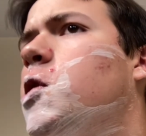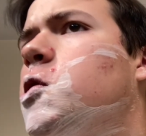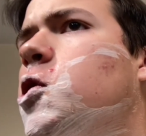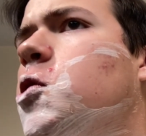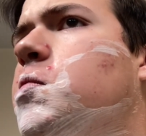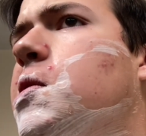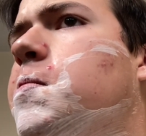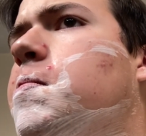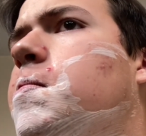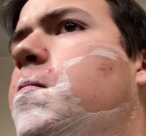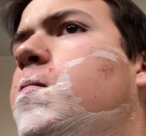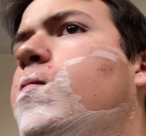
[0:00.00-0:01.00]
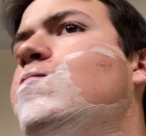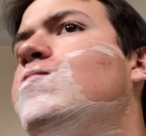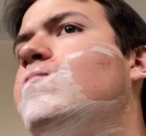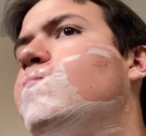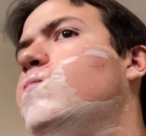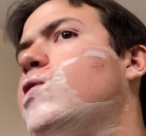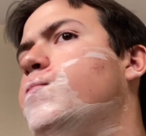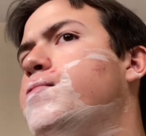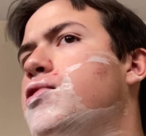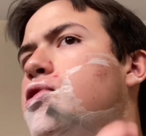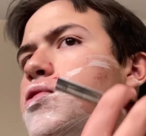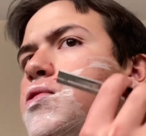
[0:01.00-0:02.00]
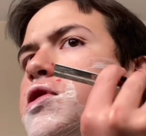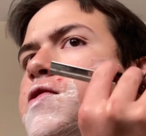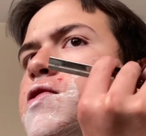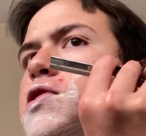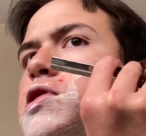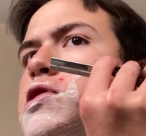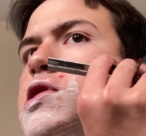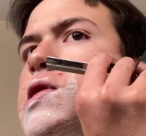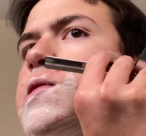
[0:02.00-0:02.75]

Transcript: stupid pimple or whatever it is.